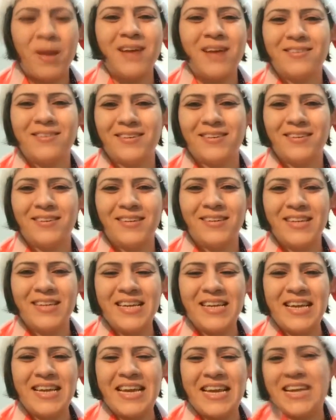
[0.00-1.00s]
but
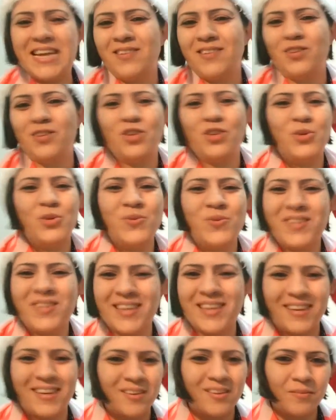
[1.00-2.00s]
he isn't
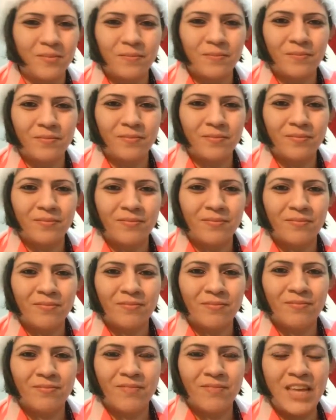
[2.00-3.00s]
using it,
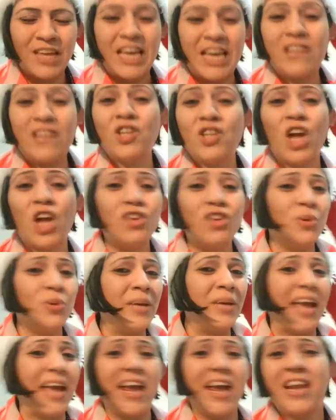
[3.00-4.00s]
he's not
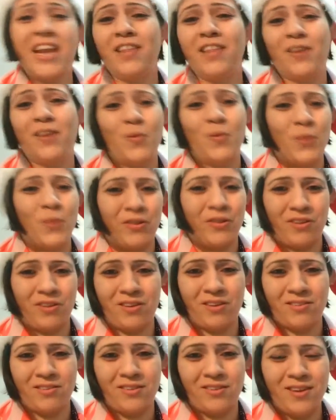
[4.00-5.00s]
doing anything with
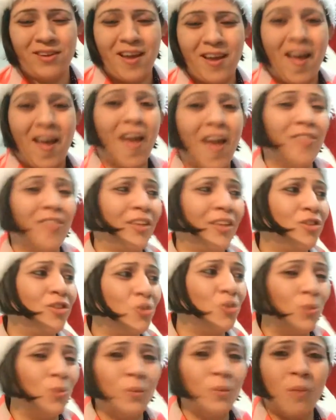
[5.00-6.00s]
it, and
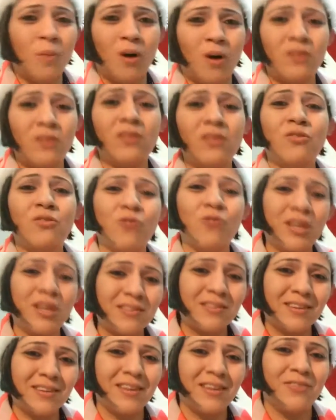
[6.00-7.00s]
that toolbox is
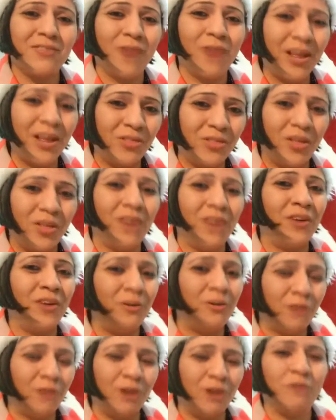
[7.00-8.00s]
rusting right there
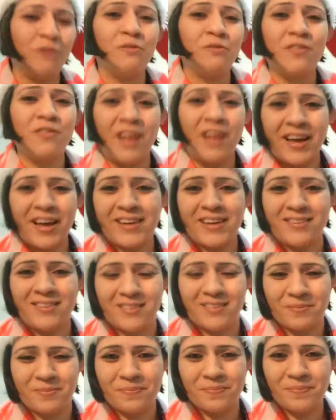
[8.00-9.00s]
in front of his
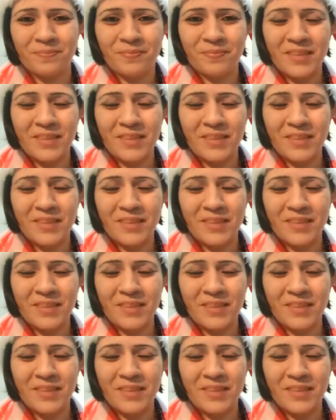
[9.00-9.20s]
eyes,